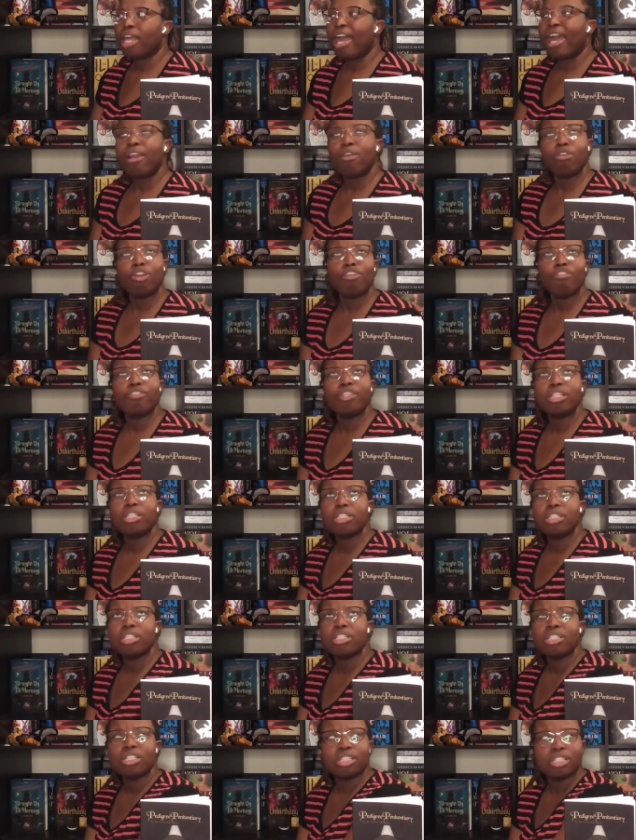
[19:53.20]
don't know if
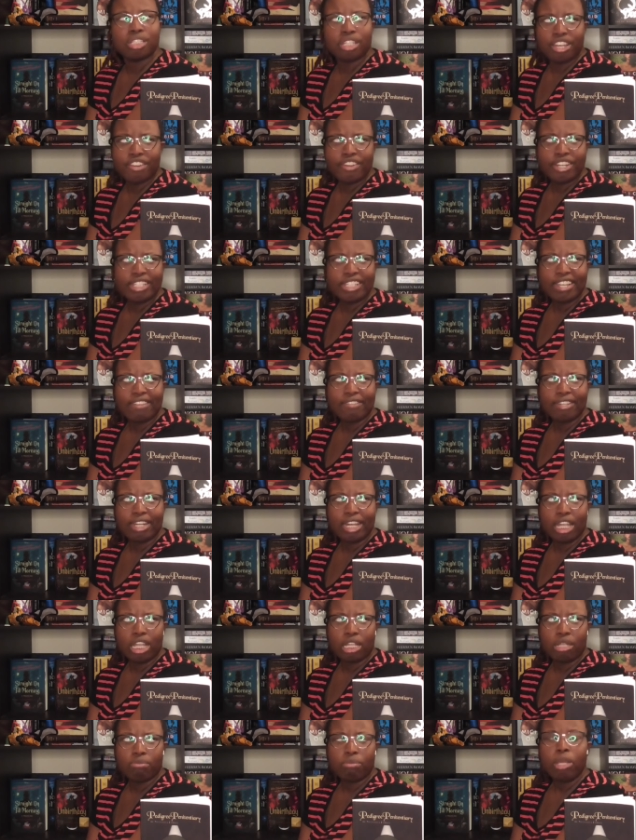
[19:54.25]
the, does the series have a
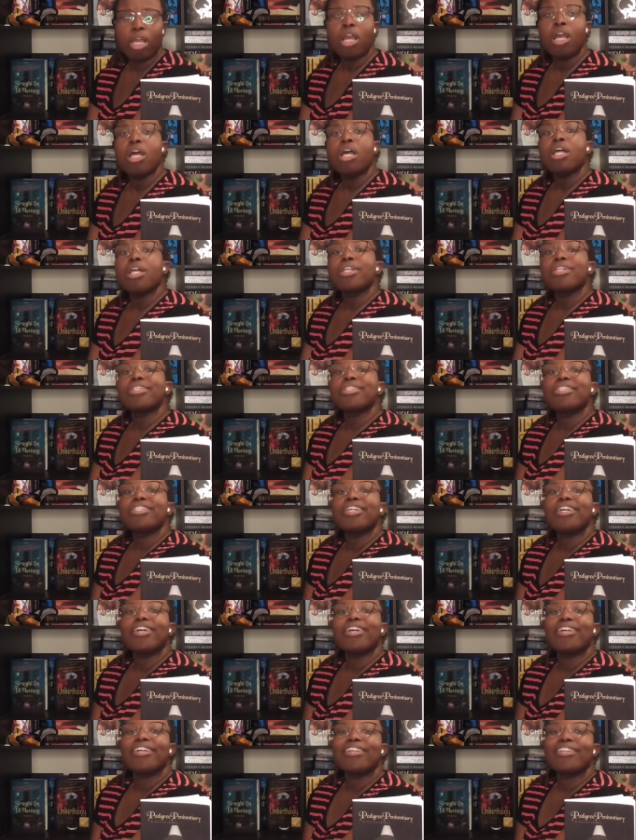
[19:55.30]
name.
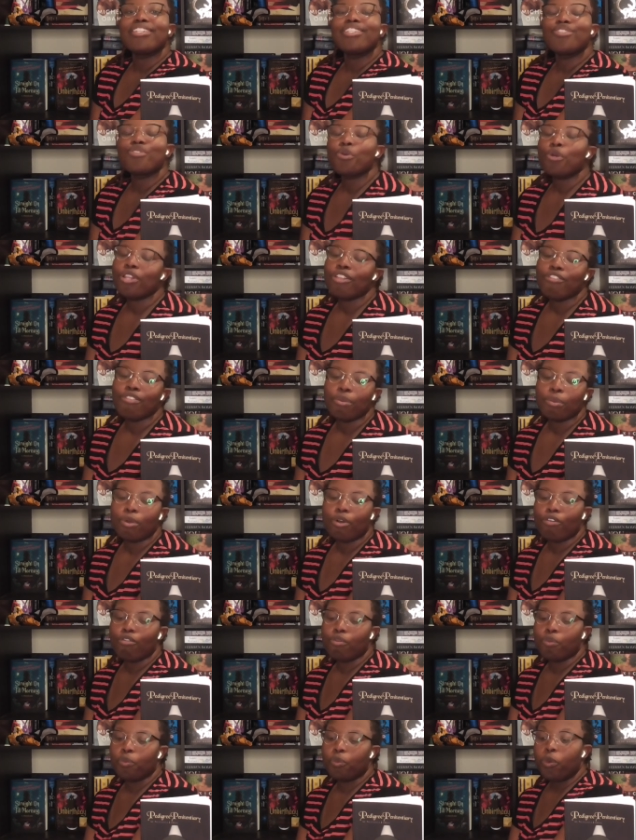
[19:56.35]
To School of the
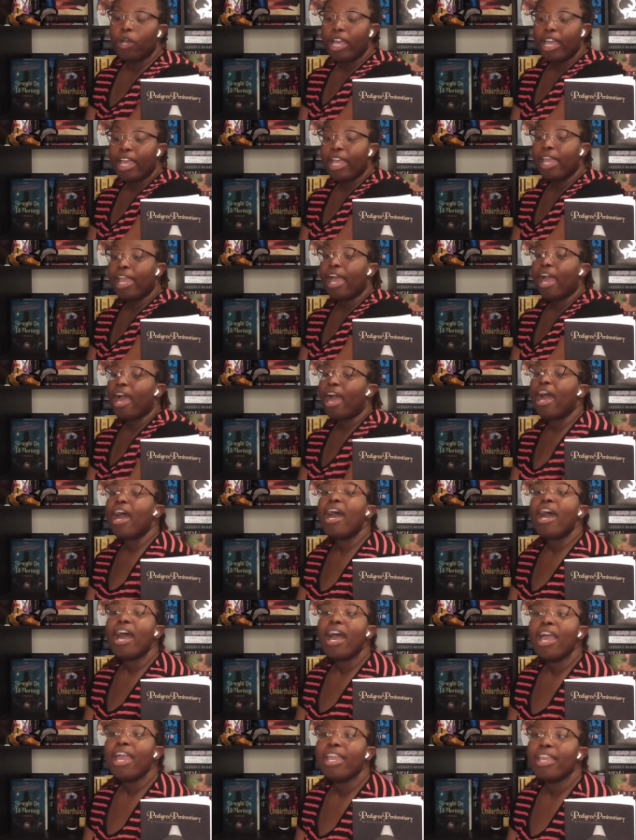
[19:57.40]
Woven Way.
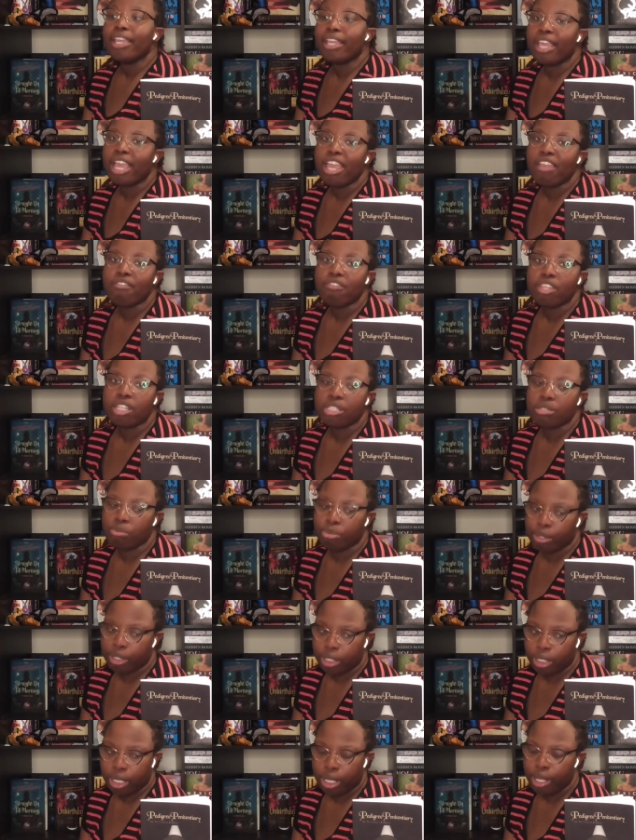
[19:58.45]
I gave this
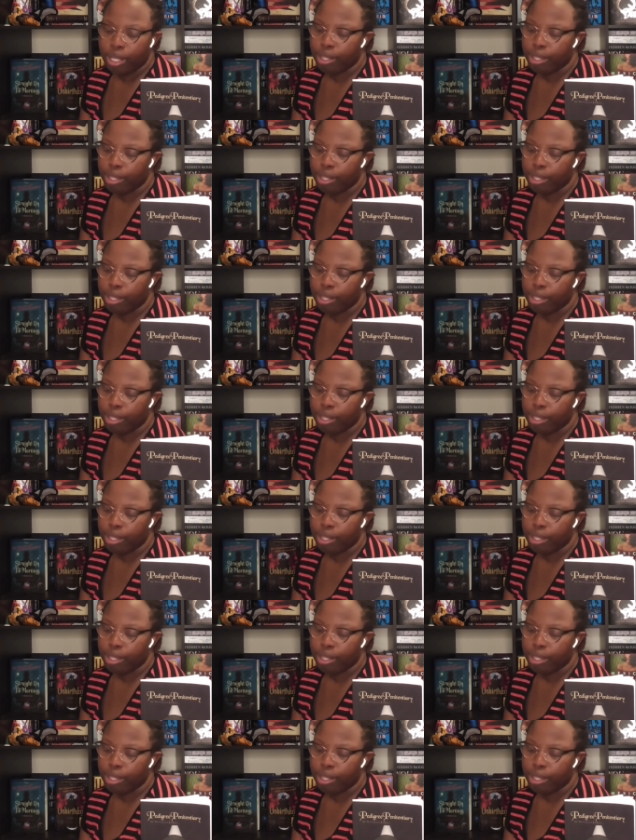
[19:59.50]
book